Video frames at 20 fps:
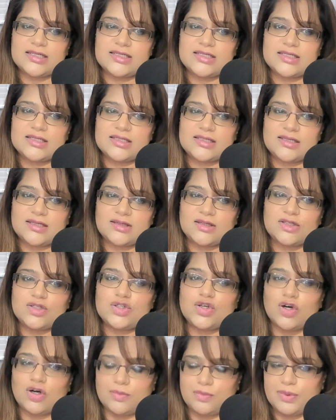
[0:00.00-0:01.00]
the top
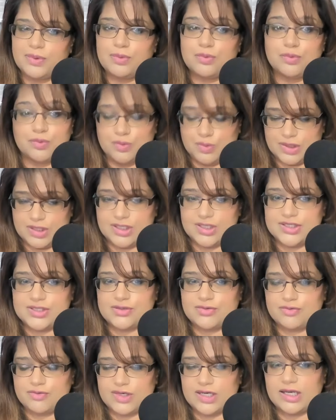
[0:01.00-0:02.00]
was
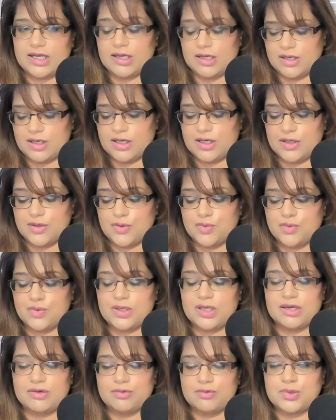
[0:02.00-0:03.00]

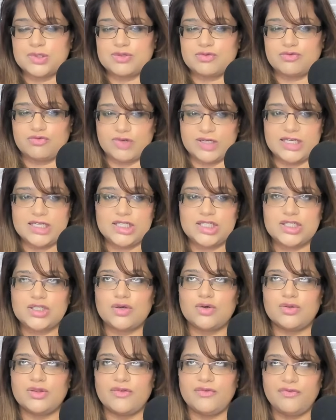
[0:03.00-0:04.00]
reached on the
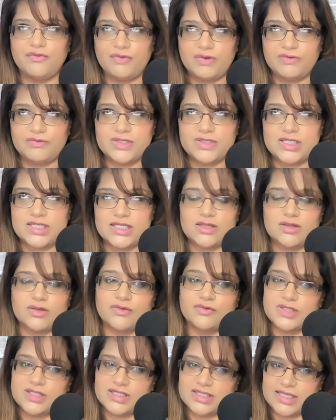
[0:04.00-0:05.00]
15th of
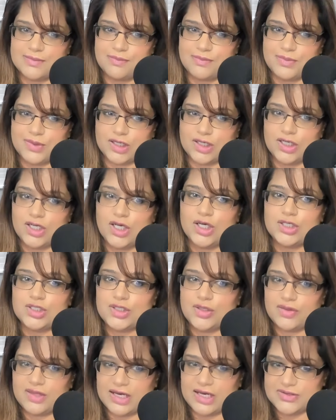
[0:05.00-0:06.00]
December
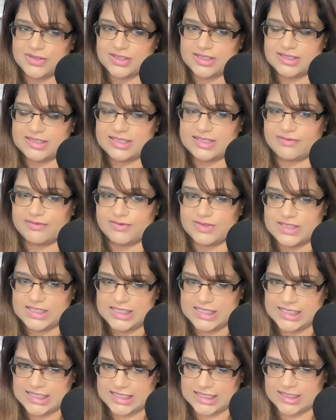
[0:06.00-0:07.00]

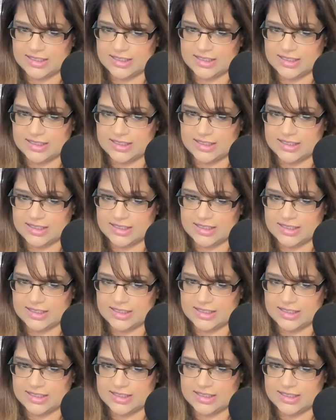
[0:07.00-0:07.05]
2017.